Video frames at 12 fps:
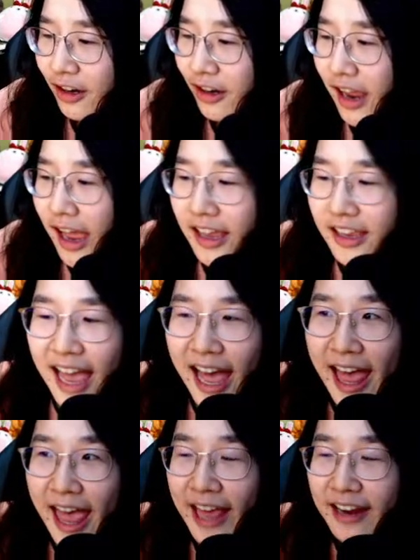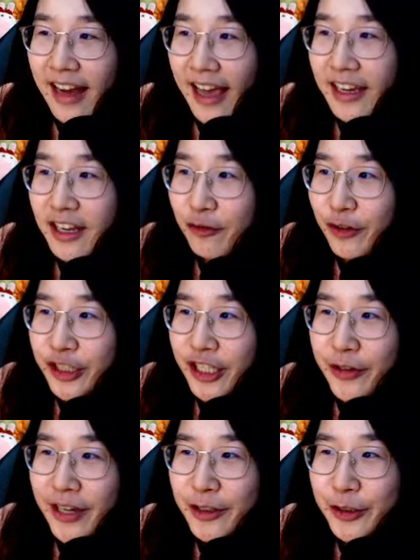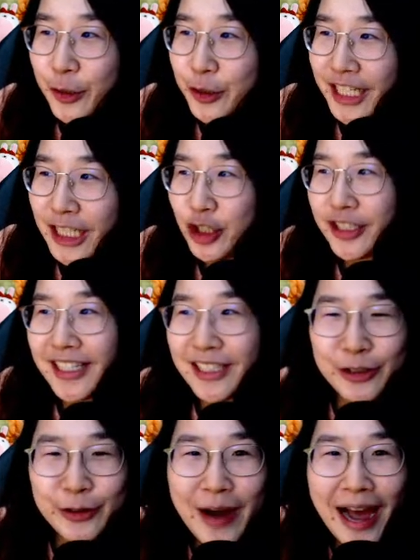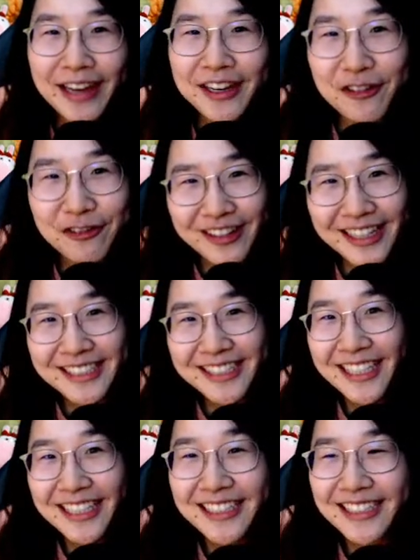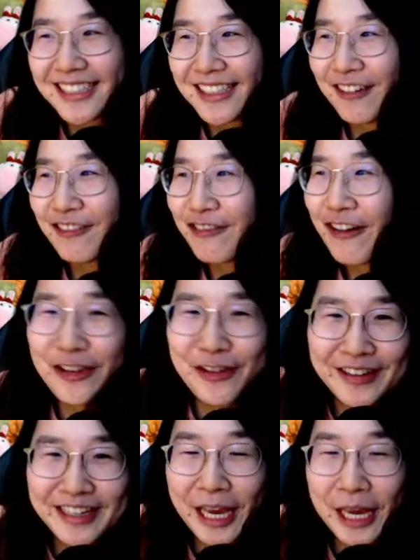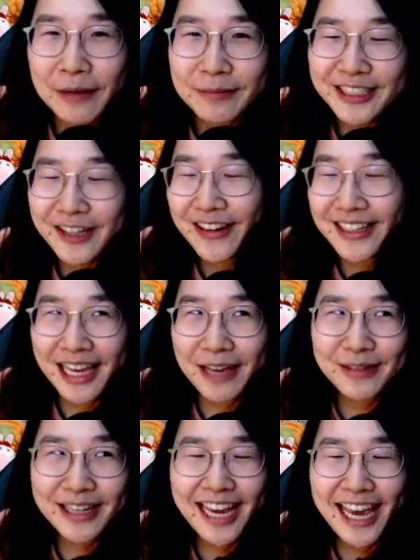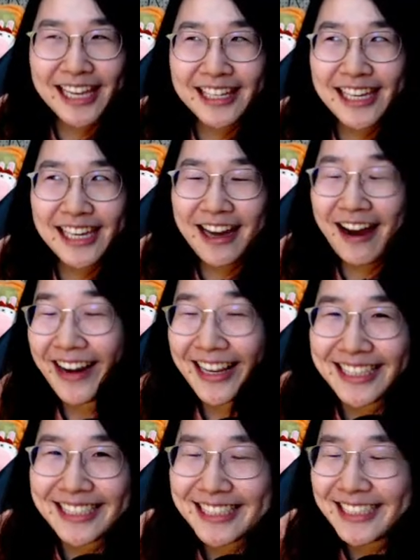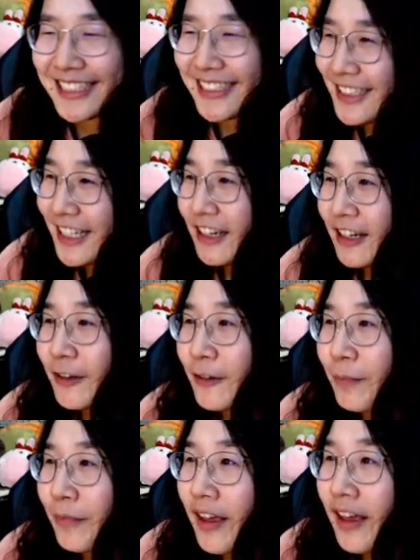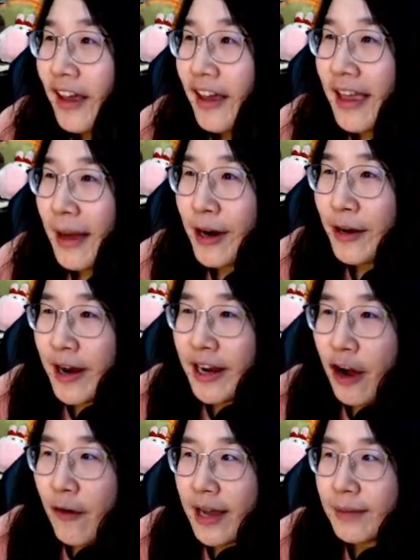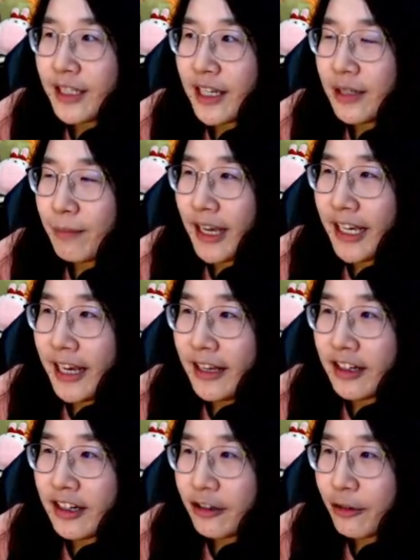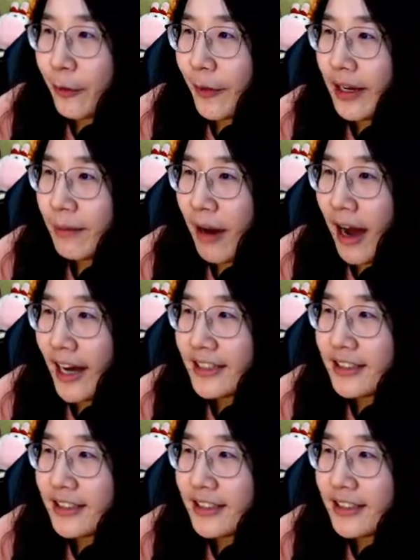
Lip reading: Yeah, and like in the future, you can also change these to other faces for your game. So it can be any characters. Yeah, but right now I'm just making the crane part.